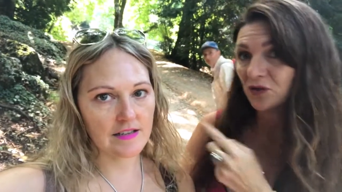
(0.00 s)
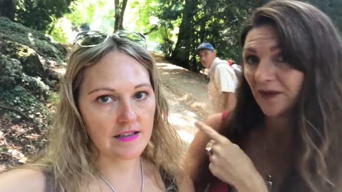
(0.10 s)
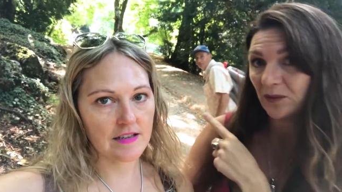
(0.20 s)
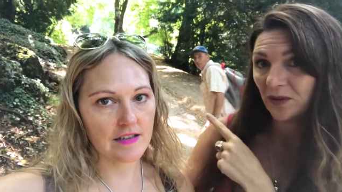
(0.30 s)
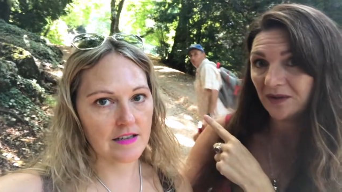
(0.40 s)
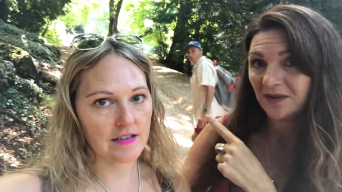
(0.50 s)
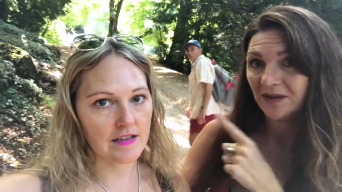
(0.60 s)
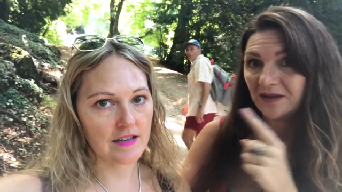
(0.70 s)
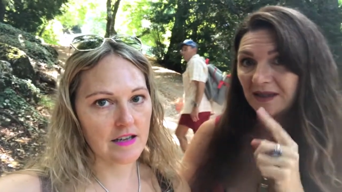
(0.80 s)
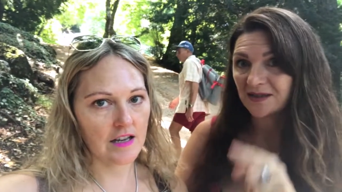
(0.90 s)
Speaker 1: not that one.
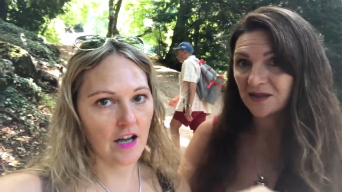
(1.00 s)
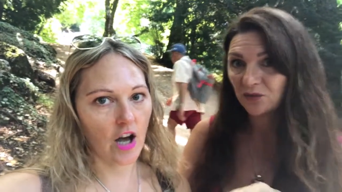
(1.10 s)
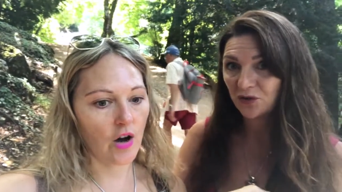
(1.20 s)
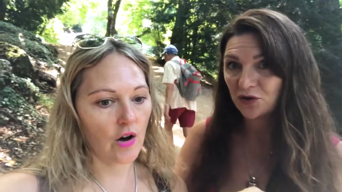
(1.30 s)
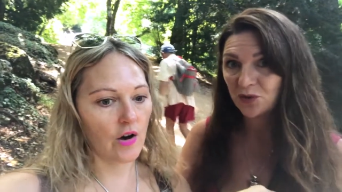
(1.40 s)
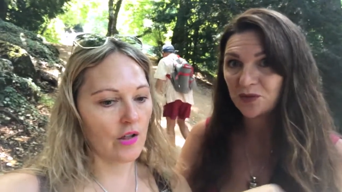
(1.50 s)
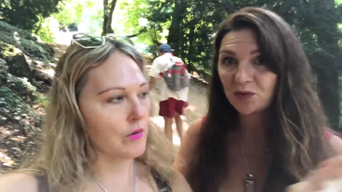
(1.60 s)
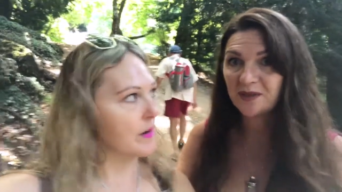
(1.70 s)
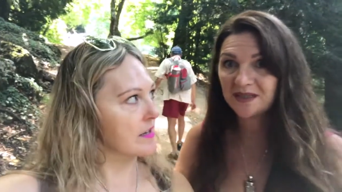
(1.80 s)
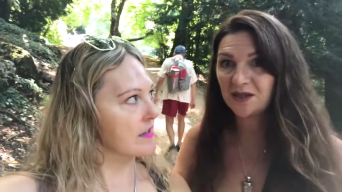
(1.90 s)
That's the, oh, the Jewish
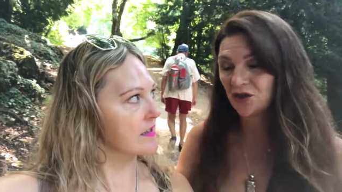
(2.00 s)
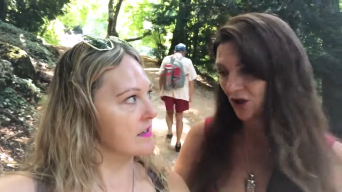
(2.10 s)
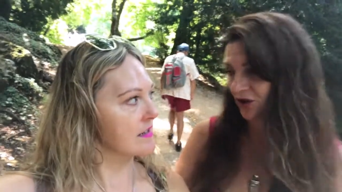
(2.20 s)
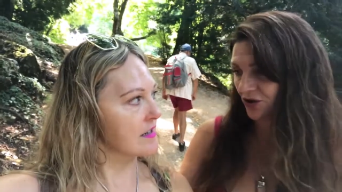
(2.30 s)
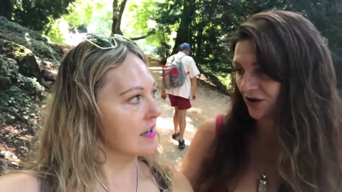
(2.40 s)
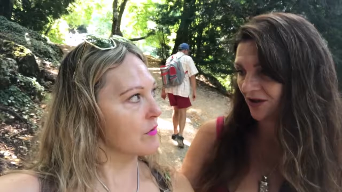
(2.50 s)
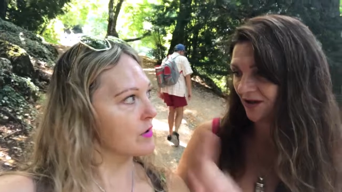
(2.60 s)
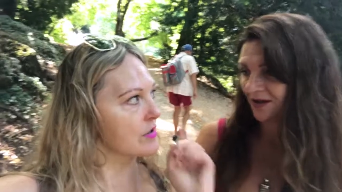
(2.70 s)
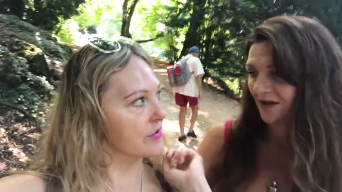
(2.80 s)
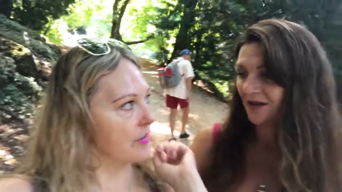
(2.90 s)
woman in, the church.
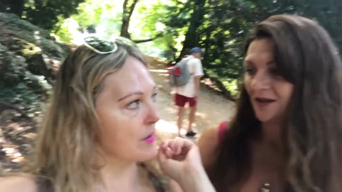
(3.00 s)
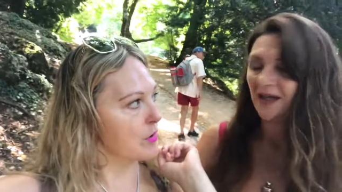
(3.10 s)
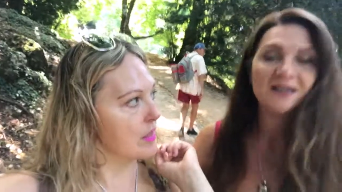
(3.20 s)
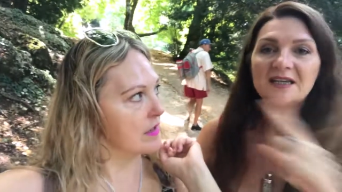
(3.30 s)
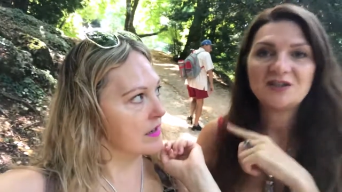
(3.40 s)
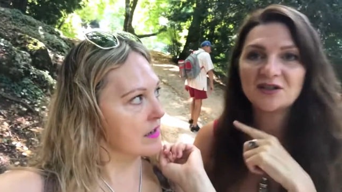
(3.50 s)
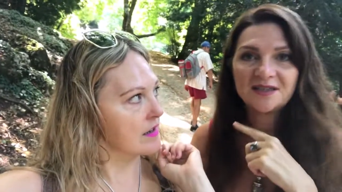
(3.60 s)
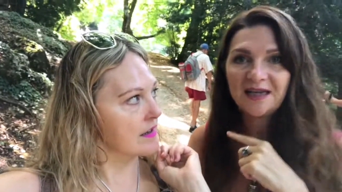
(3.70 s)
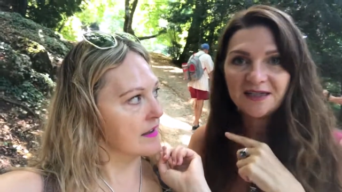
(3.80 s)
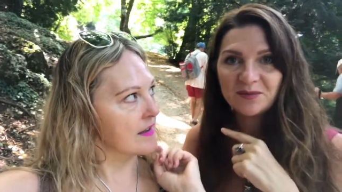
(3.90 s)
Well, who's that one? It, it, just
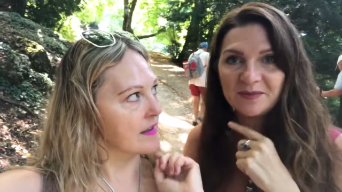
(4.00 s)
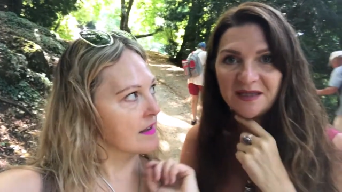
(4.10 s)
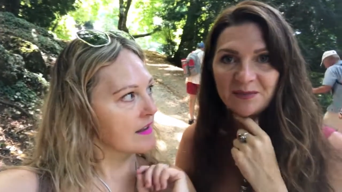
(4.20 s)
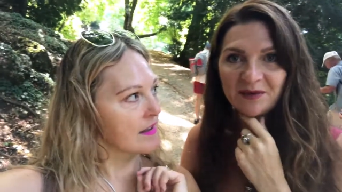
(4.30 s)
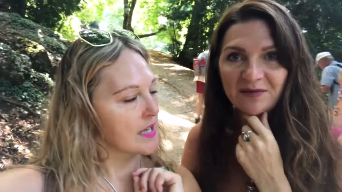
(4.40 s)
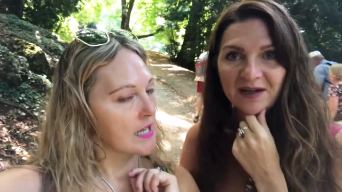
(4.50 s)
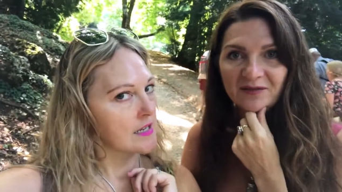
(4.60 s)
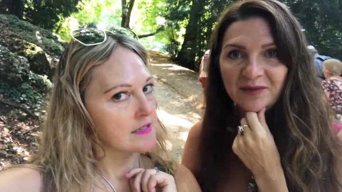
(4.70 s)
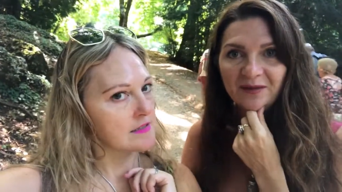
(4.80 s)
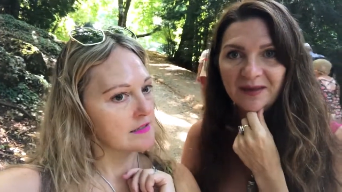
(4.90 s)
said it was meant to be a relic
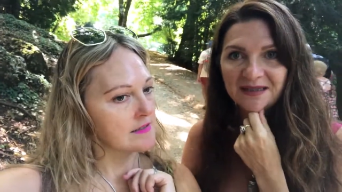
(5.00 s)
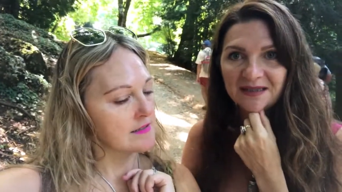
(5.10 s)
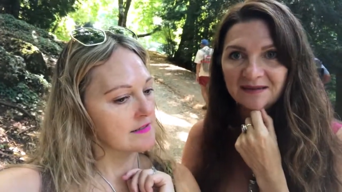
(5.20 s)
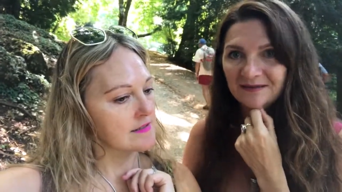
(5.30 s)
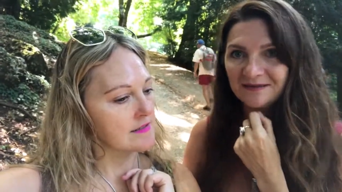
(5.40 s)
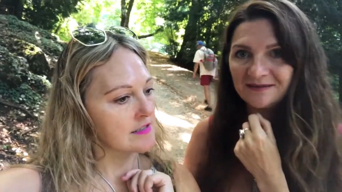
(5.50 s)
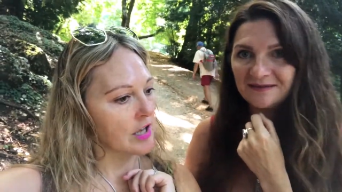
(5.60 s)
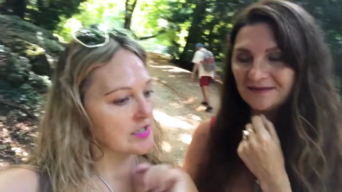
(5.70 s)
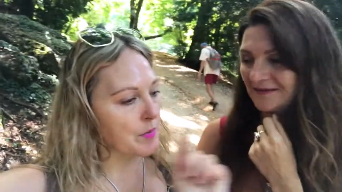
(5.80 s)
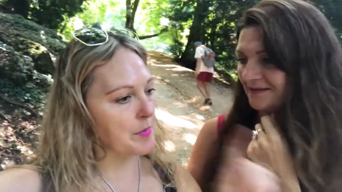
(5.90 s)
of Mary Magdalene.
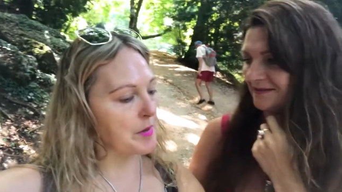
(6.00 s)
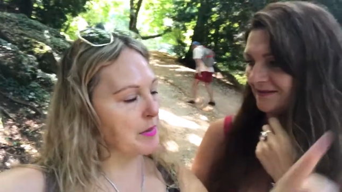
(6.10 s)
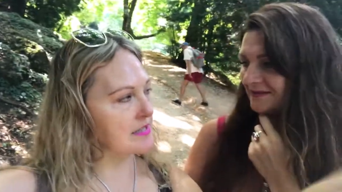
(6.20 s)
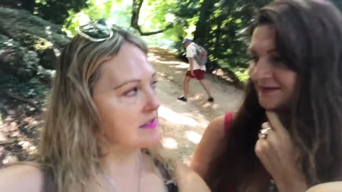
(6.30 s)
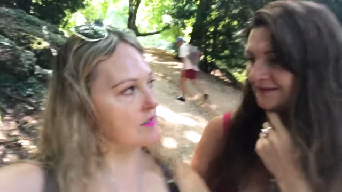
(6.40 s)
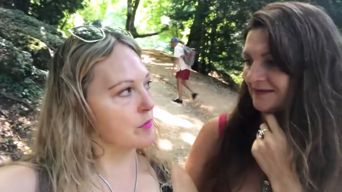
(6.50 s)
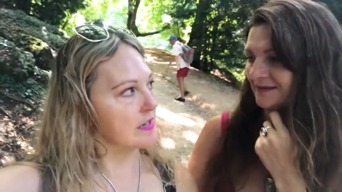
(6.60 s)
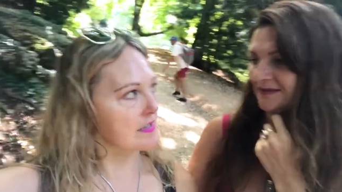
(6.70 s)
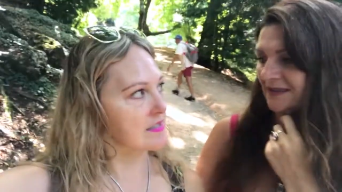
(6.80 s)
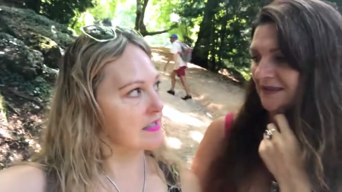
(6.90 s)
It's
Speaker 2: probably a piece of the
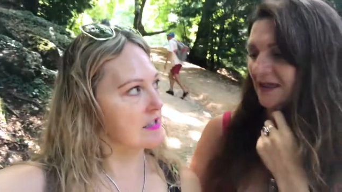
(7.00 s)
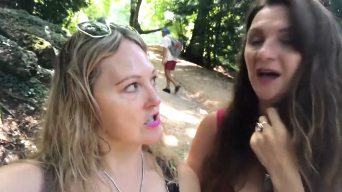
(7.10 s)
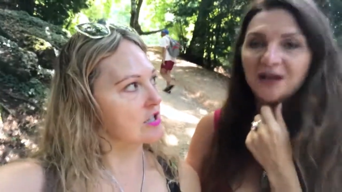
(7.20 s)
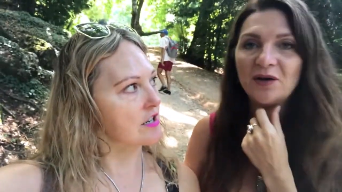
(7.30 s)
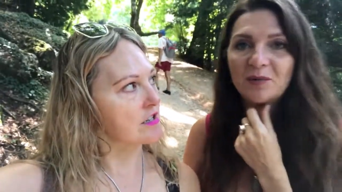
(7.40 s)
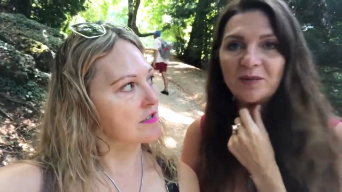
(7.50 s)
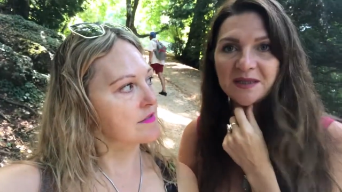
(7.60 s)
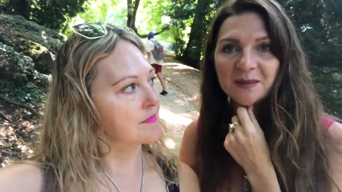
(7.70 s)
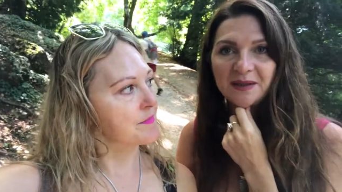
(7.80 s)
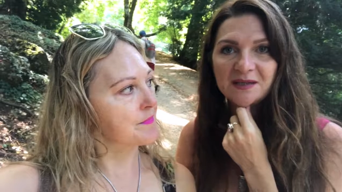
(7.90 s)
one that's in the church. I know it
Speaker 1: probably
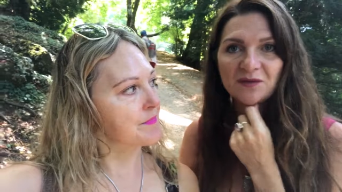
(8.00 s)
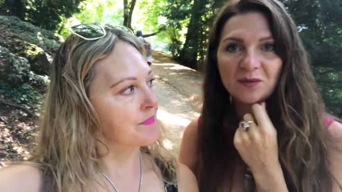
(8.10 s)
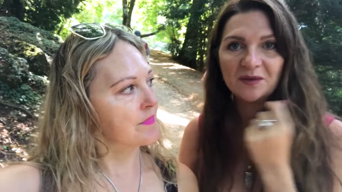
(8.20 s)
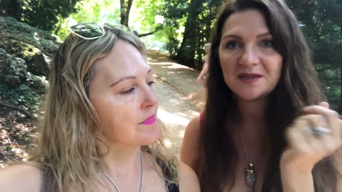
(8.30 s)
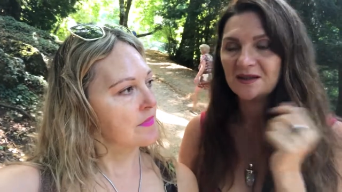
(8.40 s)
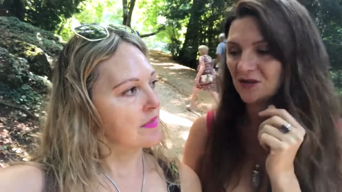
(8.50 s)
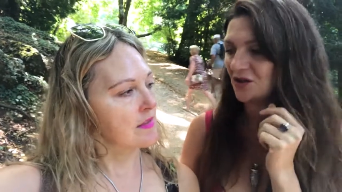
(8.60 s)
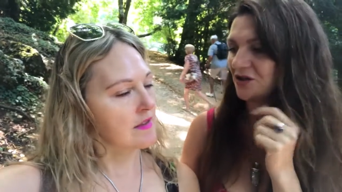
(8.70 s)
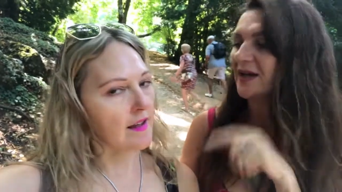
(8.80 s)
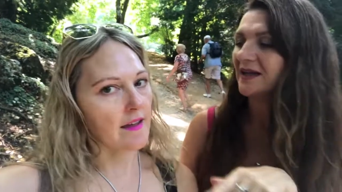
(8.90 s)
is a piece of the one that's in the
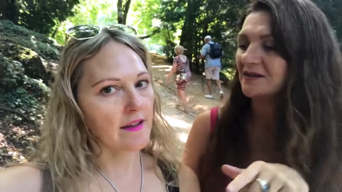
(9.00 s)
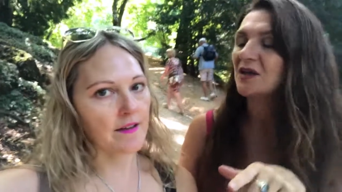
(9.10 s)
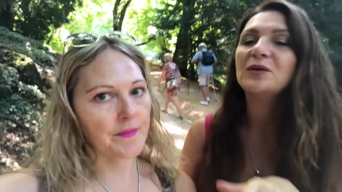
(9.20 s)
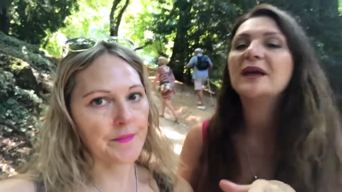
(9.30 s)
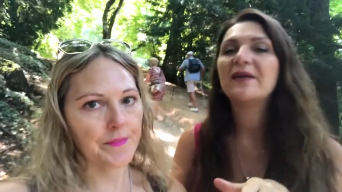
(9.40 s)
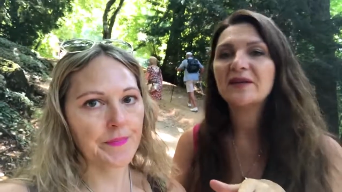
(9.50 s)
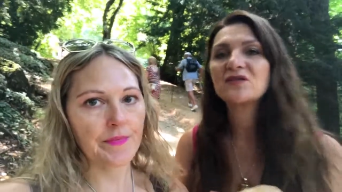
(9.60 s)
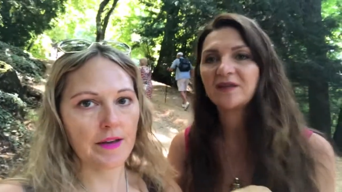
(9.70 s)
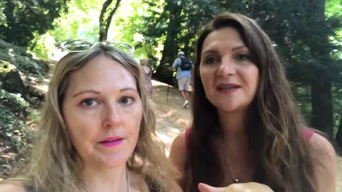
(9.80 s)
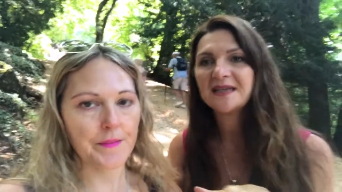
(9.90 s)
church. Yeah. yeah. So yeah, that's
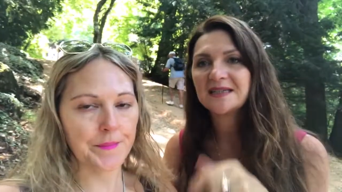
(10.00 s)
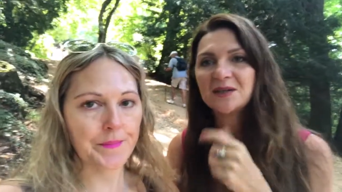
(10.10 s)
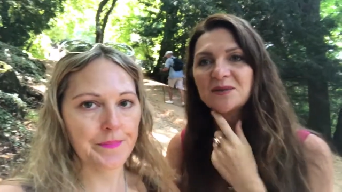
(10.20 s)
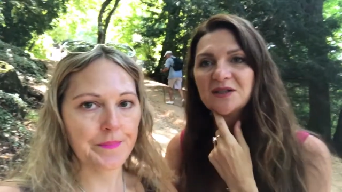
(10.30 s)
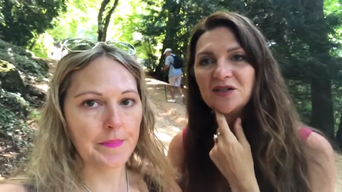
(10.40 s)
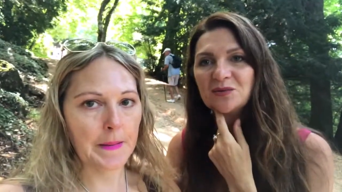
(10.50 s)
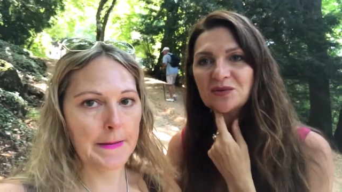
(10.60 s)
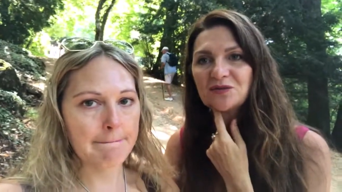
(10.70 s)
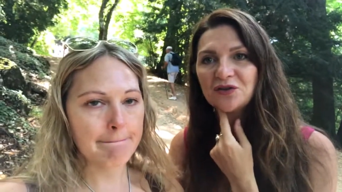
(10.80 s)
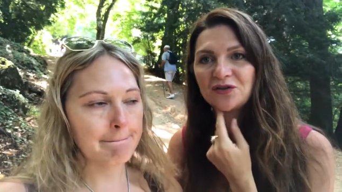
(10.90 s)
yeah. what they tested. It wasn't it? She
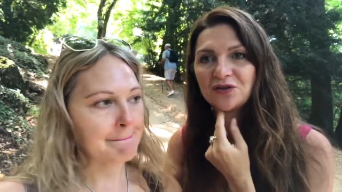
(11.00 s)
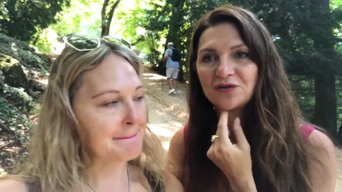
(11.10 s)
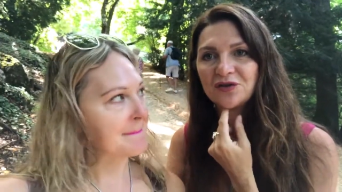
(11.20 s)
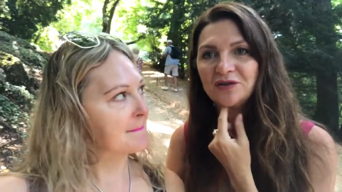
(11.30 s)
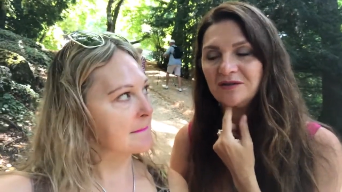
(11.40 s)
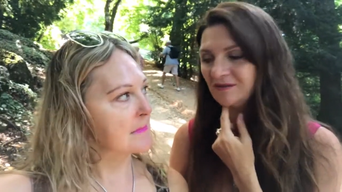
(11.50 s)
was of Jewish origin.